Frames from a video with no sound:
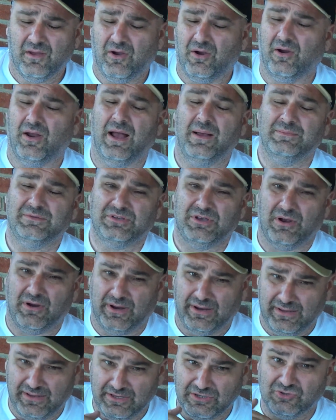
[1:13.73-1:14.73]
Or I'm
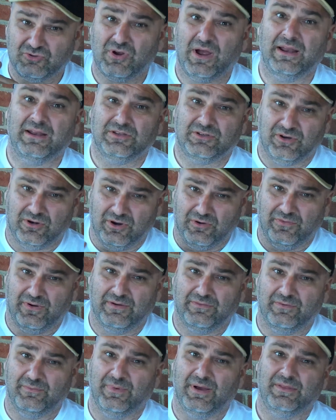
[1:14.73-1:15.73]
sorry, he's trying to turn over
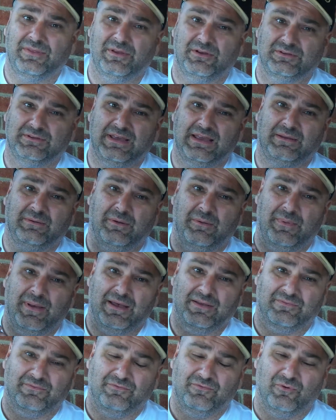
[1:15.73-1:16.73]
every month. It'll take him
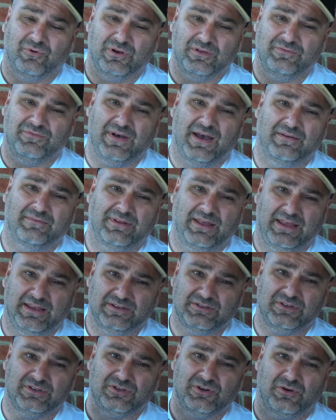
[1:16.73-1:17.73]
about 45
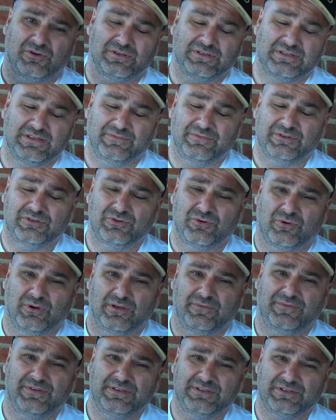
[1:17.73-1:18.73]
days to turn his
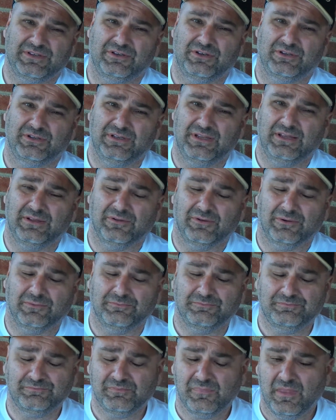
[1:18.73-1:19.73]
inventory if he's a good dealer.
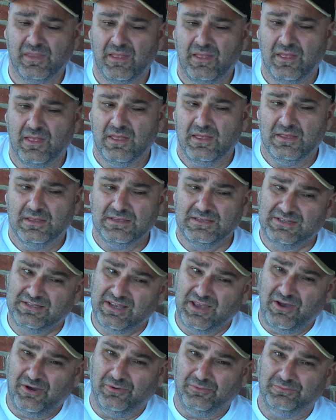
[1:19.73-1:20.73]

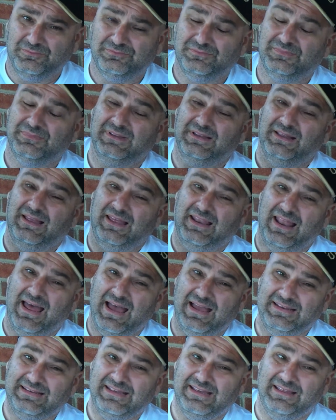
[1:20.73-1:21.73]
So, an
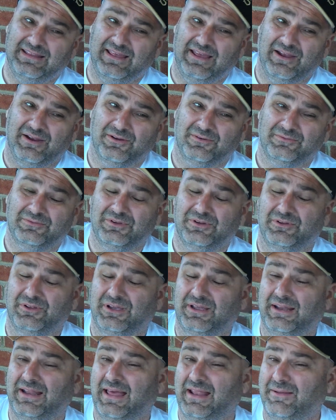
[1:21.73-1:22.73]
idea there. You're
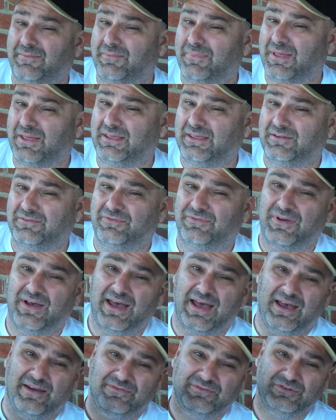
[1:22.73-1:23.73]
looking at $1.5 million,
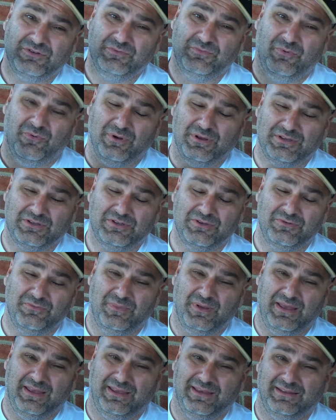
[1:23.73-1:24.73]
$2.2
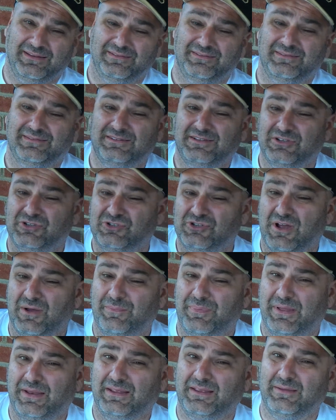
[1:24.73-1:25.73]
million to
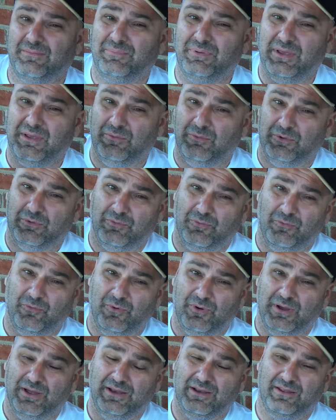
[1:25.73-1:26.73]
jump in and compete with
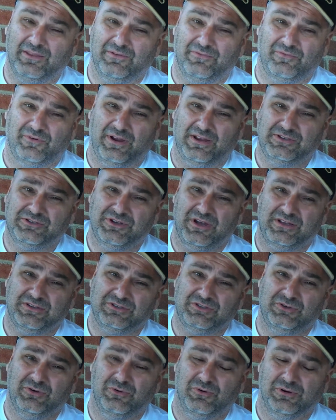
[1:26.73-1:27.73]
one of the franchise
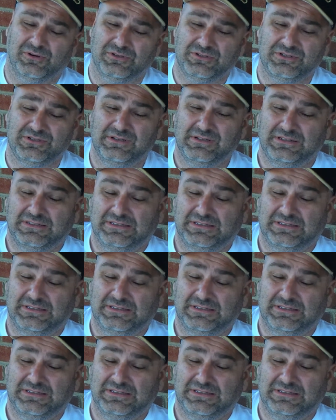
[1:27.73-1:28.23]
stores.